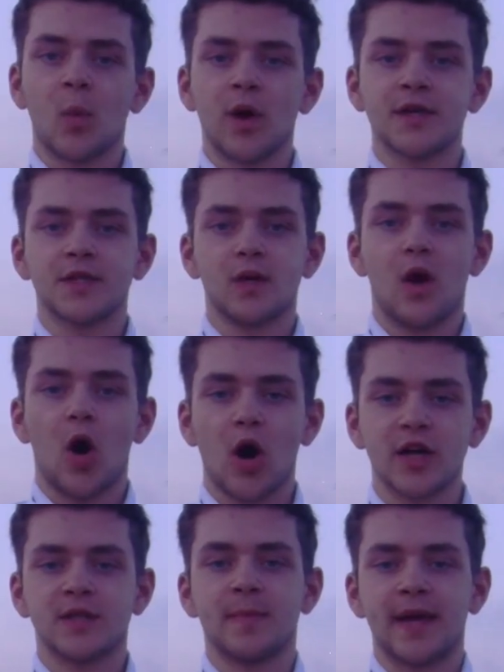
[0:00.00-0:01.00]
worse,
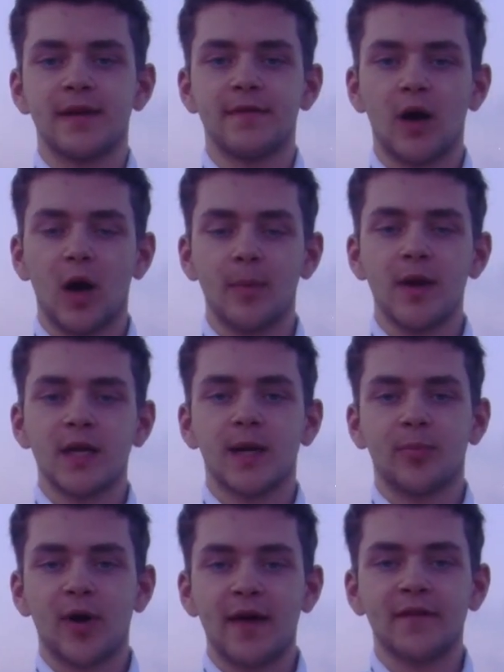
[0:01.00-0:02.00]
ARDS may develop,
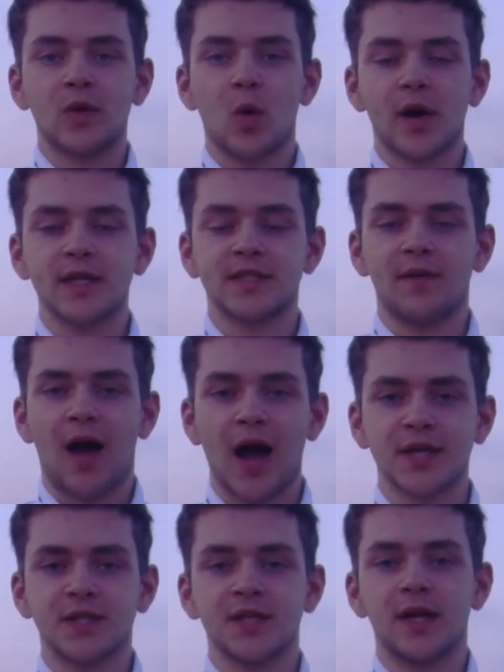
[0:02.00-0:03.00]
depriving the organs of
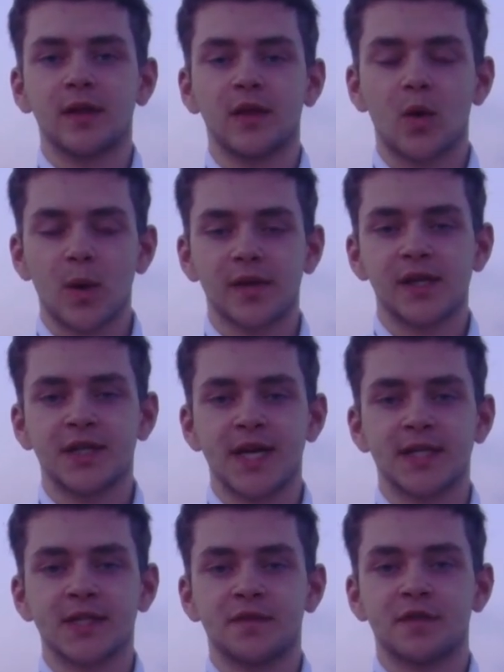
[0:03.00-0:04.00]
oxygen and lowering the
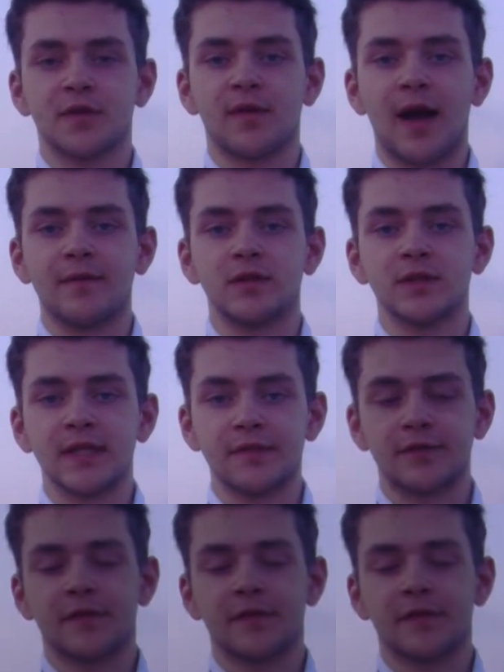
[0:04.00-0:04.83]
chances of survival even